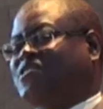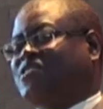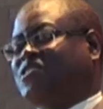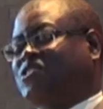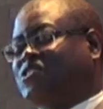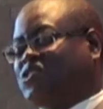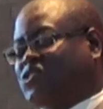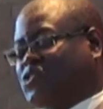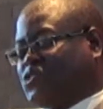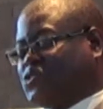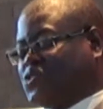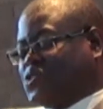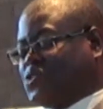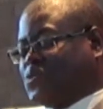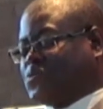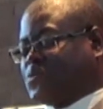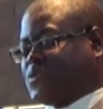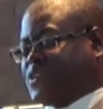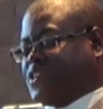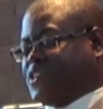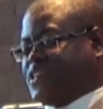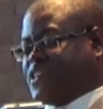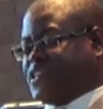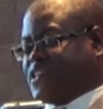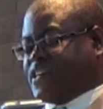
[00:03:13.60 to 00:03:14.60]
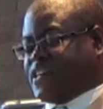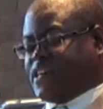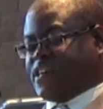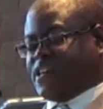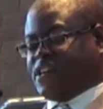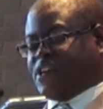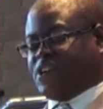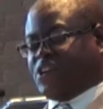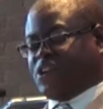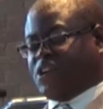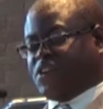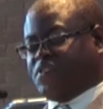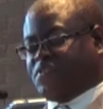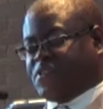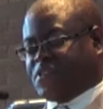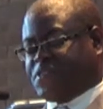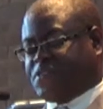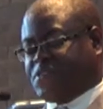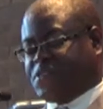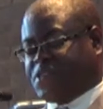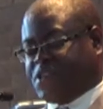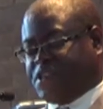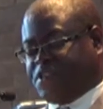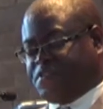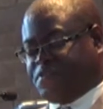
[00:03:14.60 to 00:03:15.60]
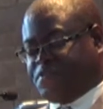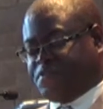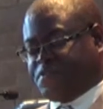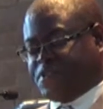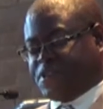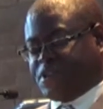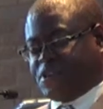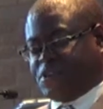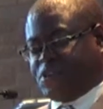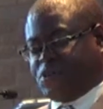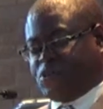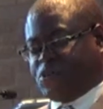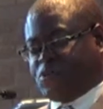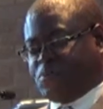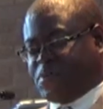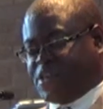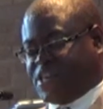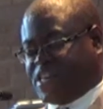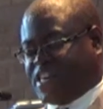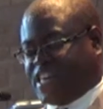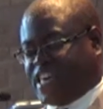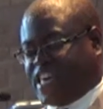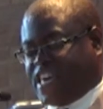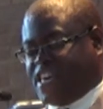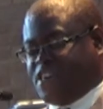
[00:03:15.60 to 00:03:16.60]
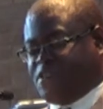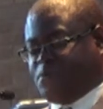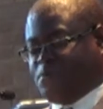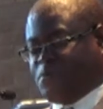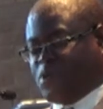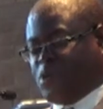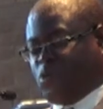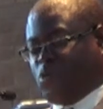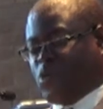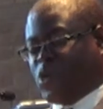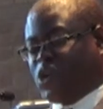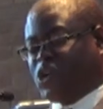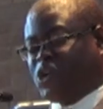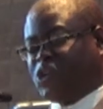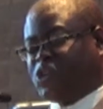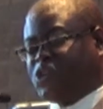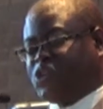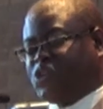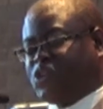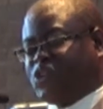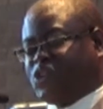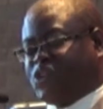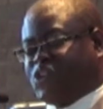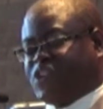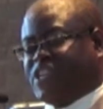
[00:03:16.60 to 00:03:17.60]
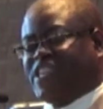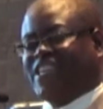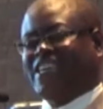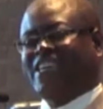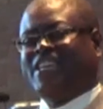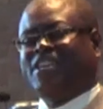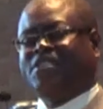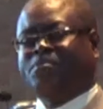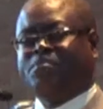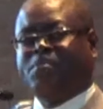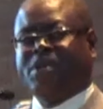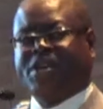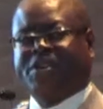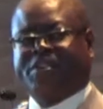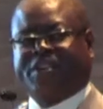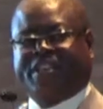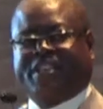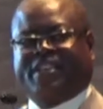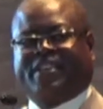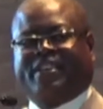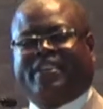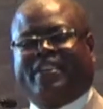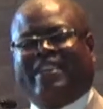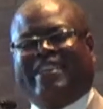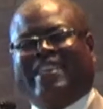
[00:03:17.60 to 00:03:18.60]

the story of a thief who became well known in America